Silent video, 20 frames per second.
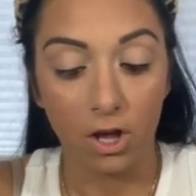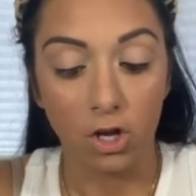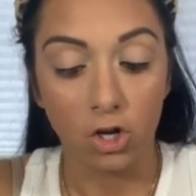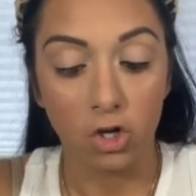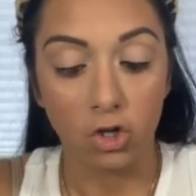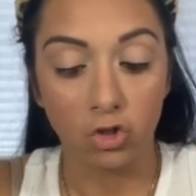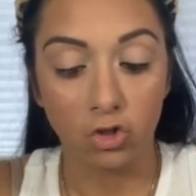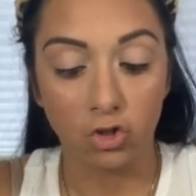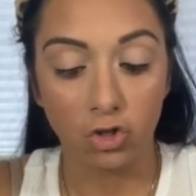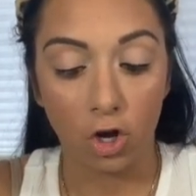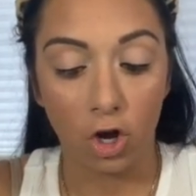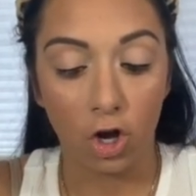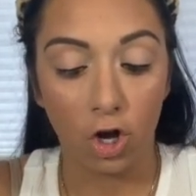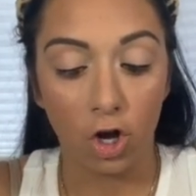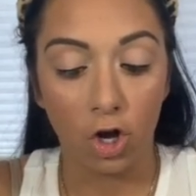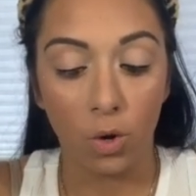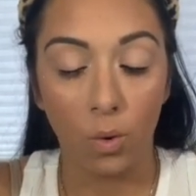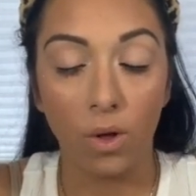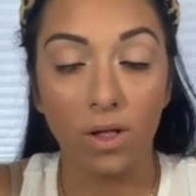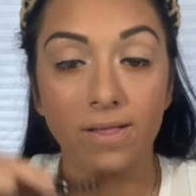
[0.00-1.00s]

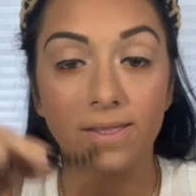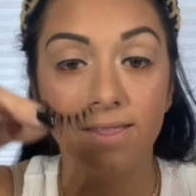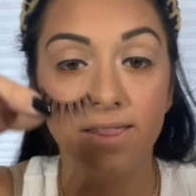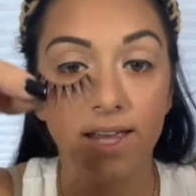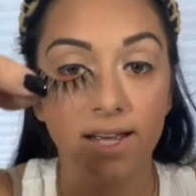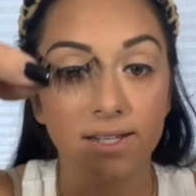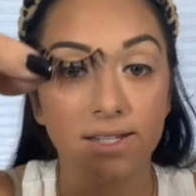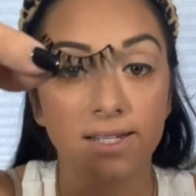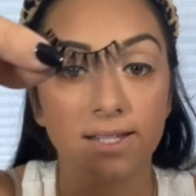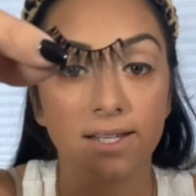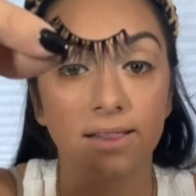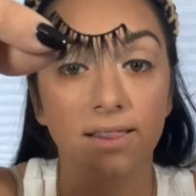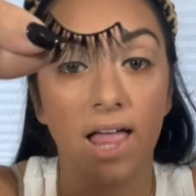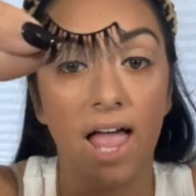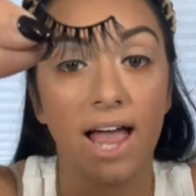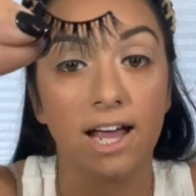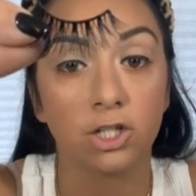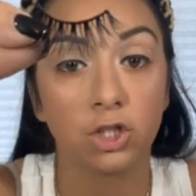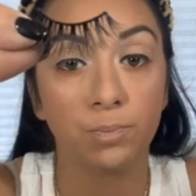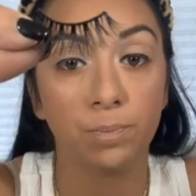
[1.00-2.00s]
So this
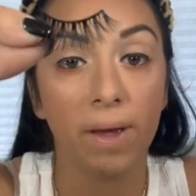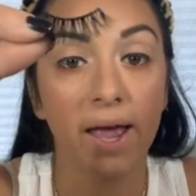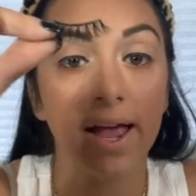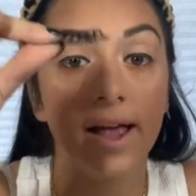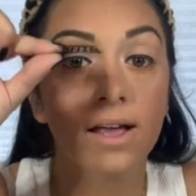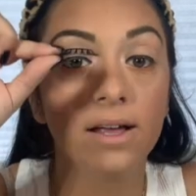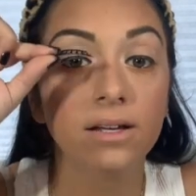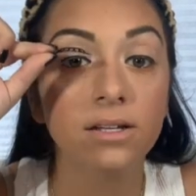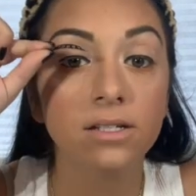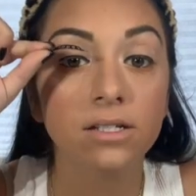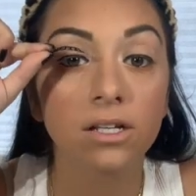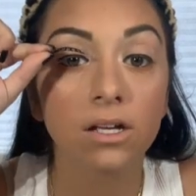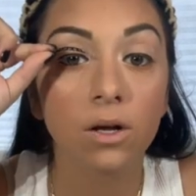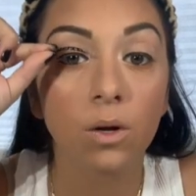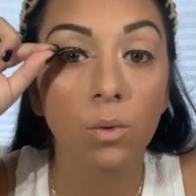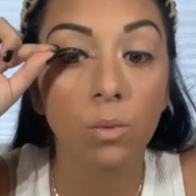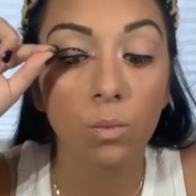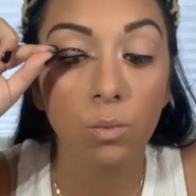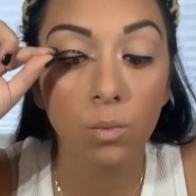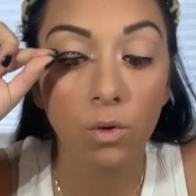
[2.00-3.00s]
lash band
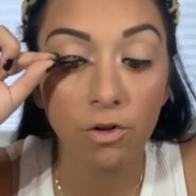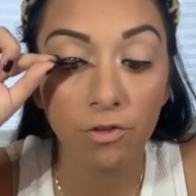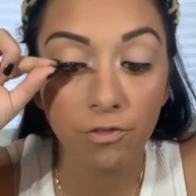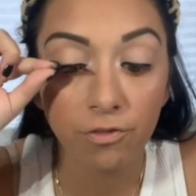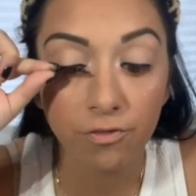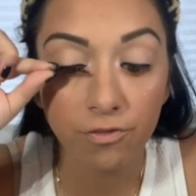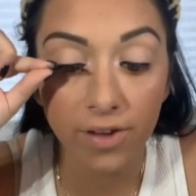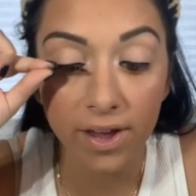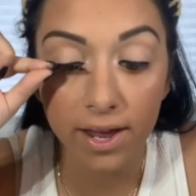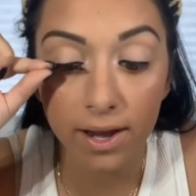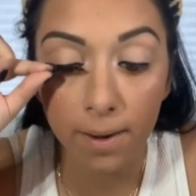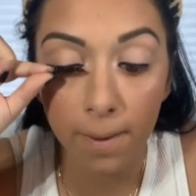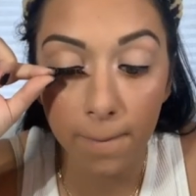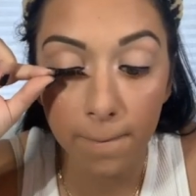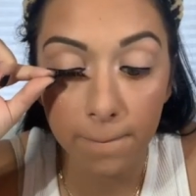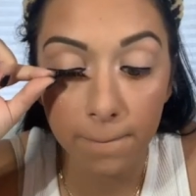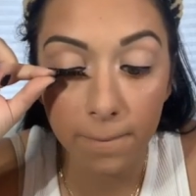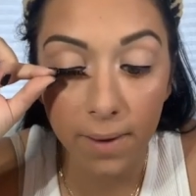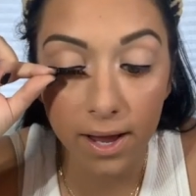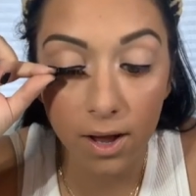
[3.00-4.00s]
will fit
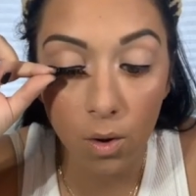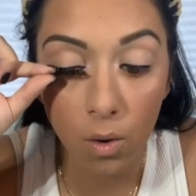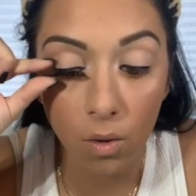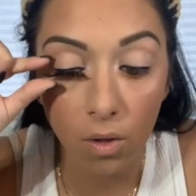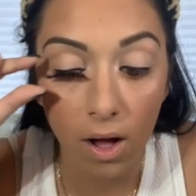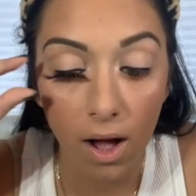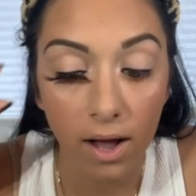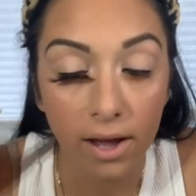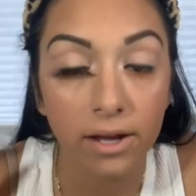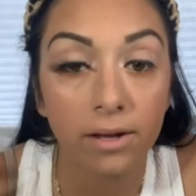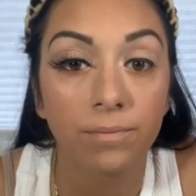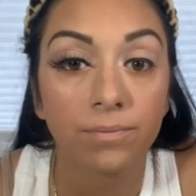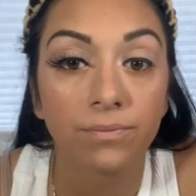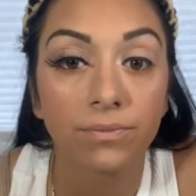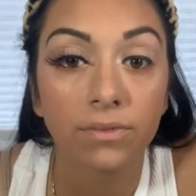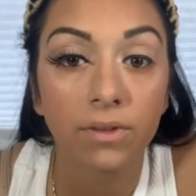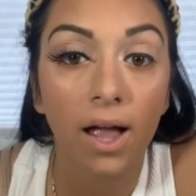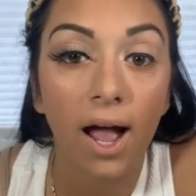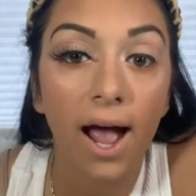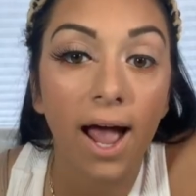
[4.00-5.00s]
my whole eye.
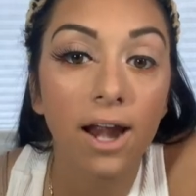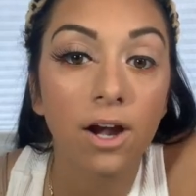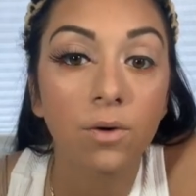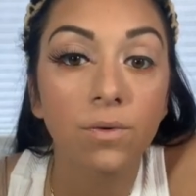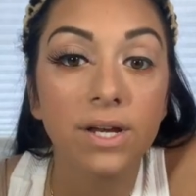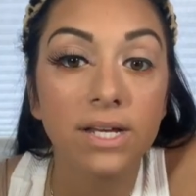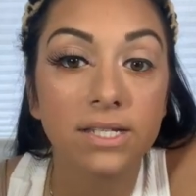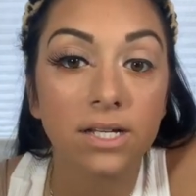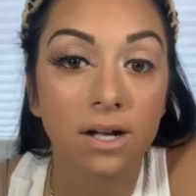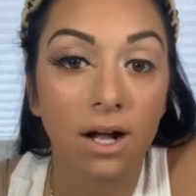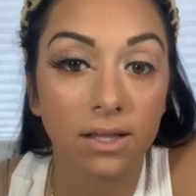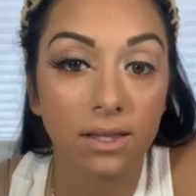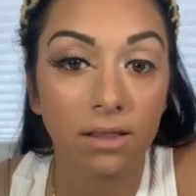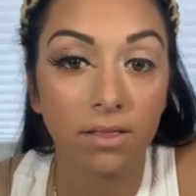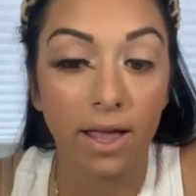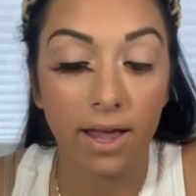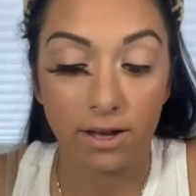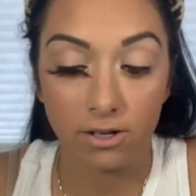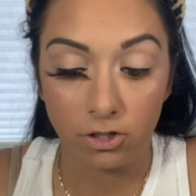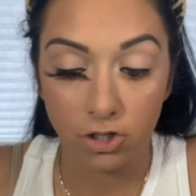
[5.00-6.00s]
I don't need to cut the
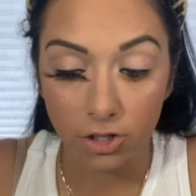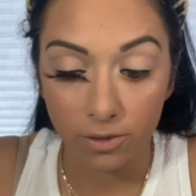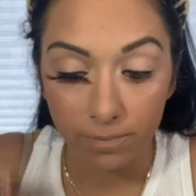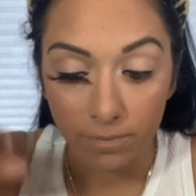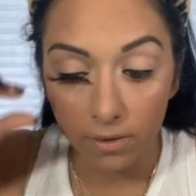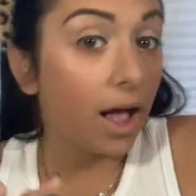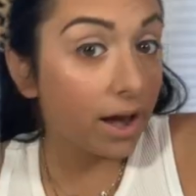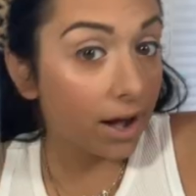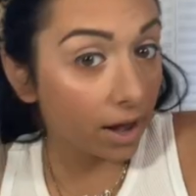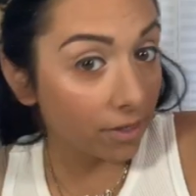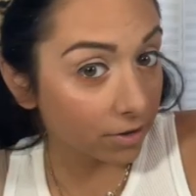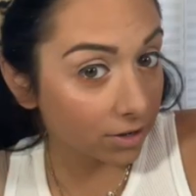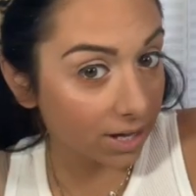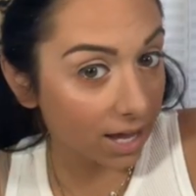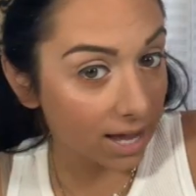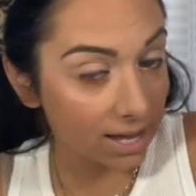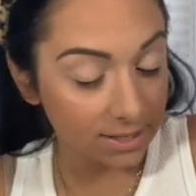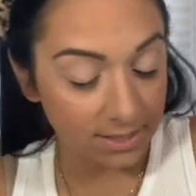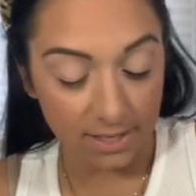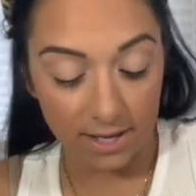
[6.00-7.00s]
lash. In other
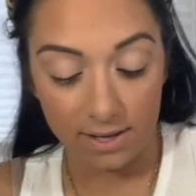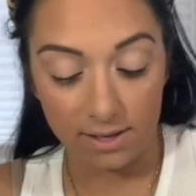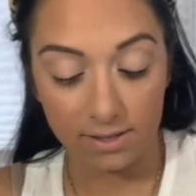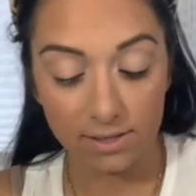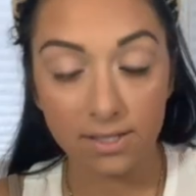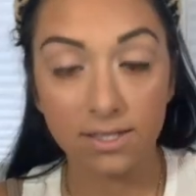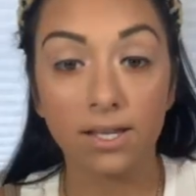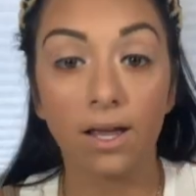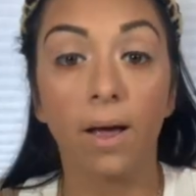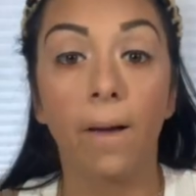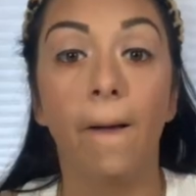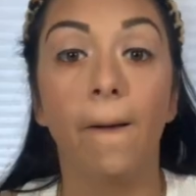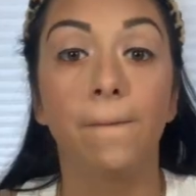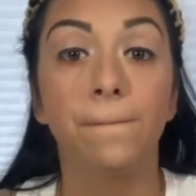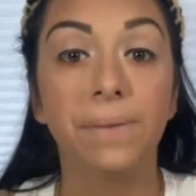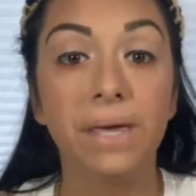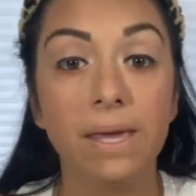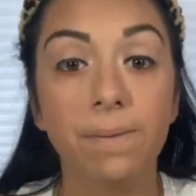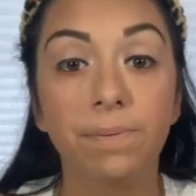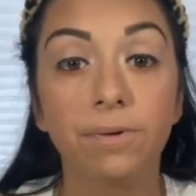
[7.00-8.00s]
cases,
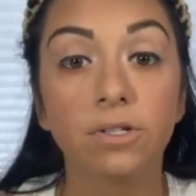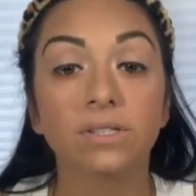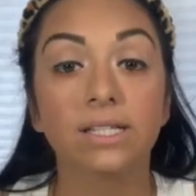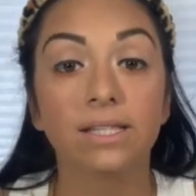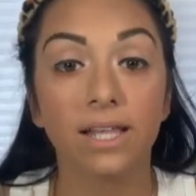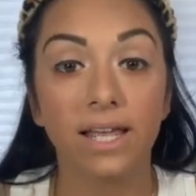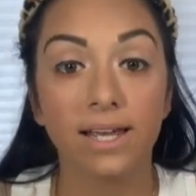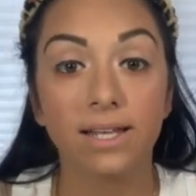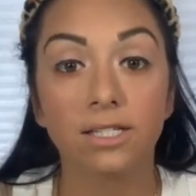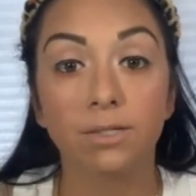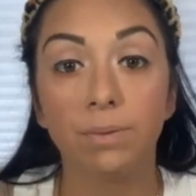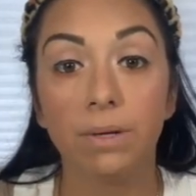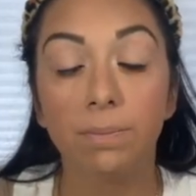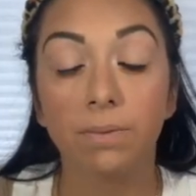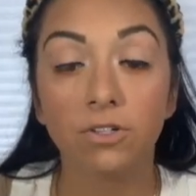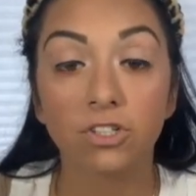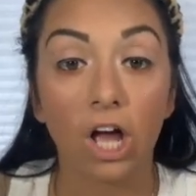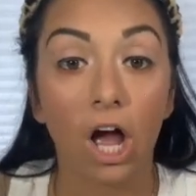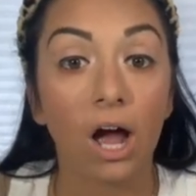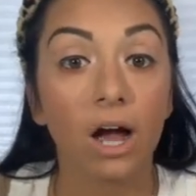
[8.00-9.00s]
people's lids,
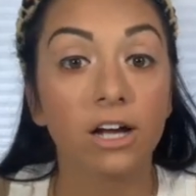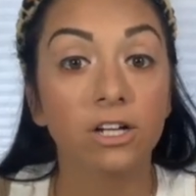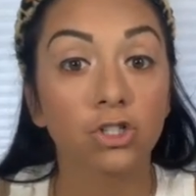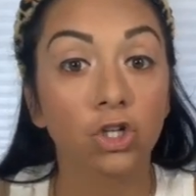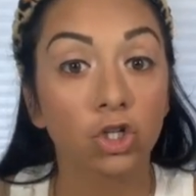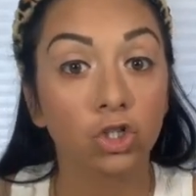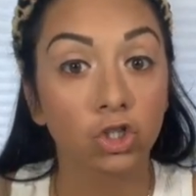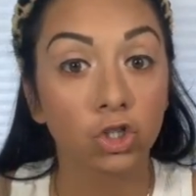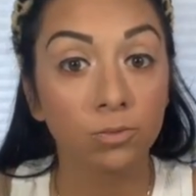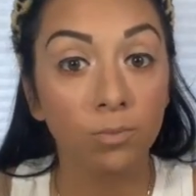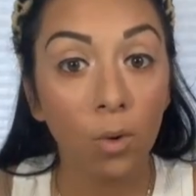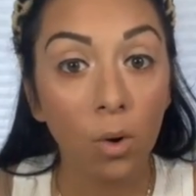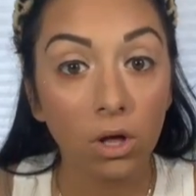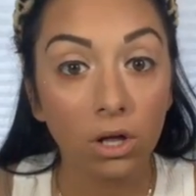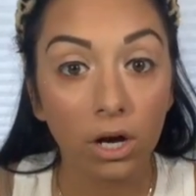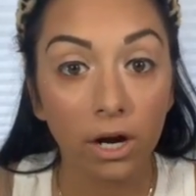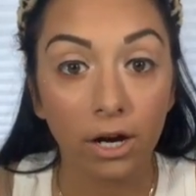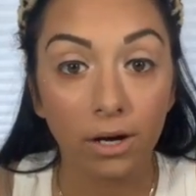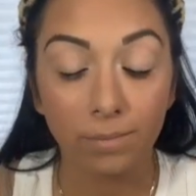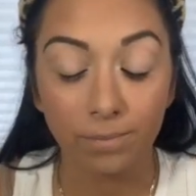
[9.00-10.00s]
people's eyes are smaller.